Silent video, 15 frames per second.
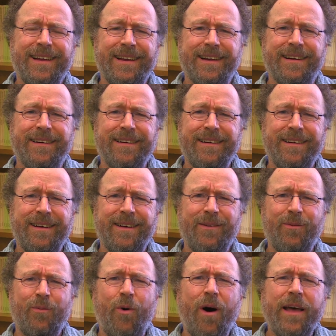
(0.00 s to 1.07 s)
You know,
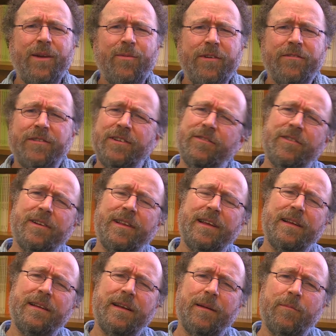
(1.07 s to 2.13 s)
why do we restrict
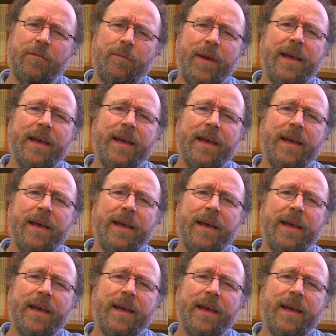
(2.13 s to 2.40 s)
the number of